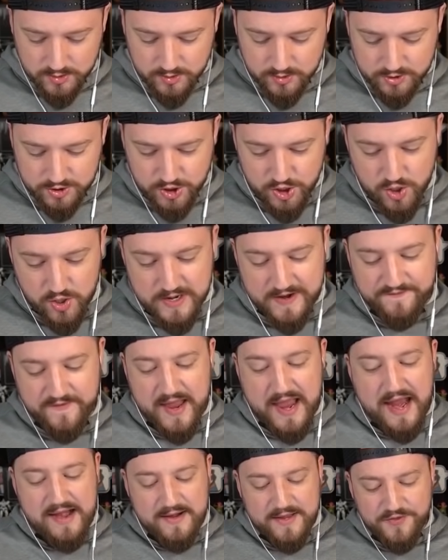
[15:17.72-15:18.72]
Dude, if
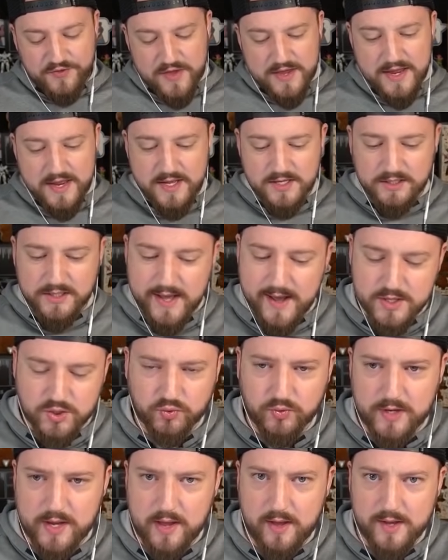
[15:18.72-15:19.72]
anything in Clash
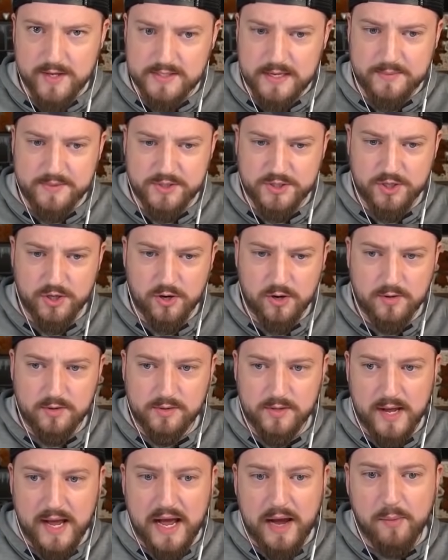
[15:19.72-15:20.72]
Royale is absurd,
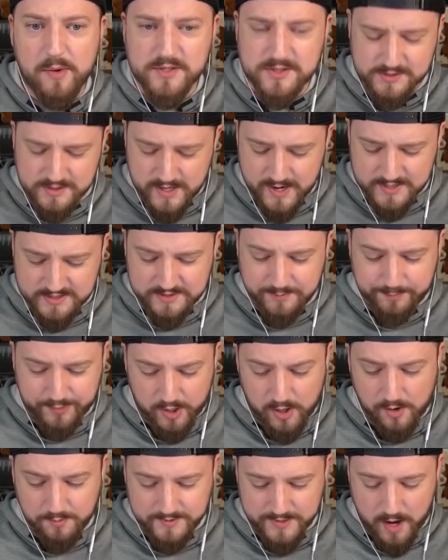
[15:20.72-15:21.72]
I would say it's the
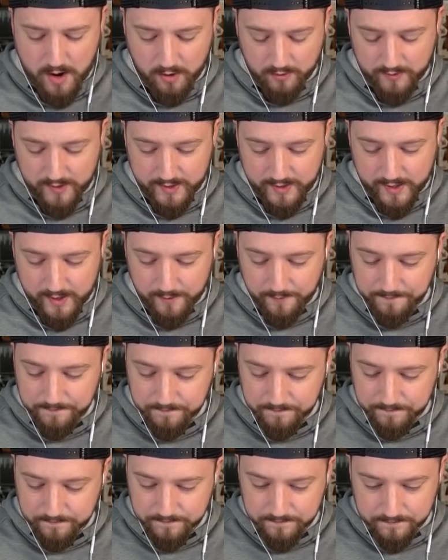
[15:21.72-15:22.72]
bomb tower right now.
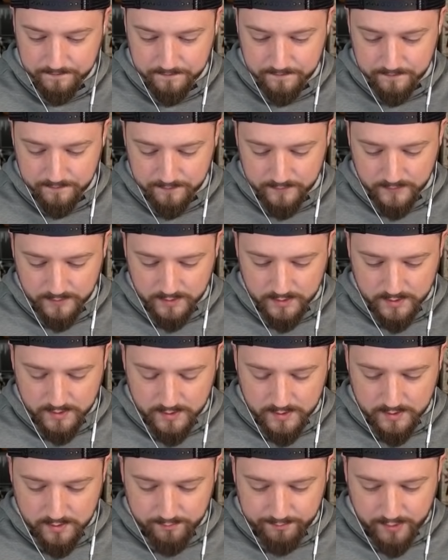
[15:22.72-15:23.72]

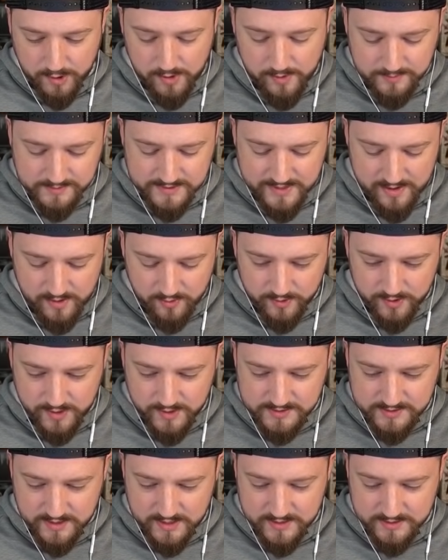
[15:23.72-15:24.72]
Bomb tower
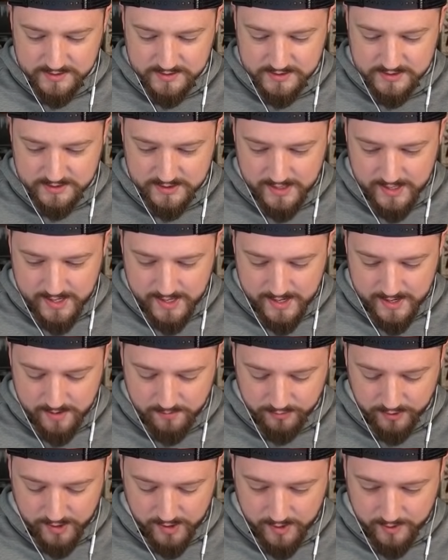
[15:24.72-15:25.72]
is
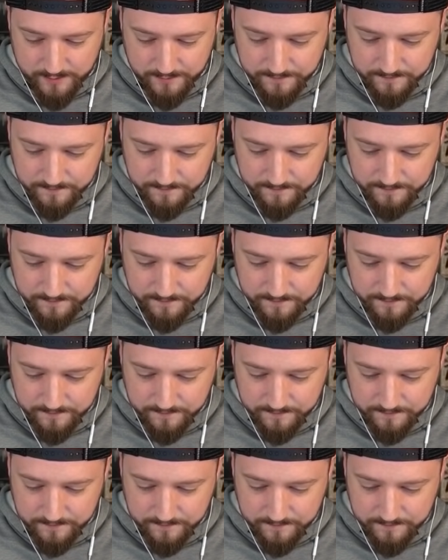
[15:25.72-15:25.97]
insane, bruh.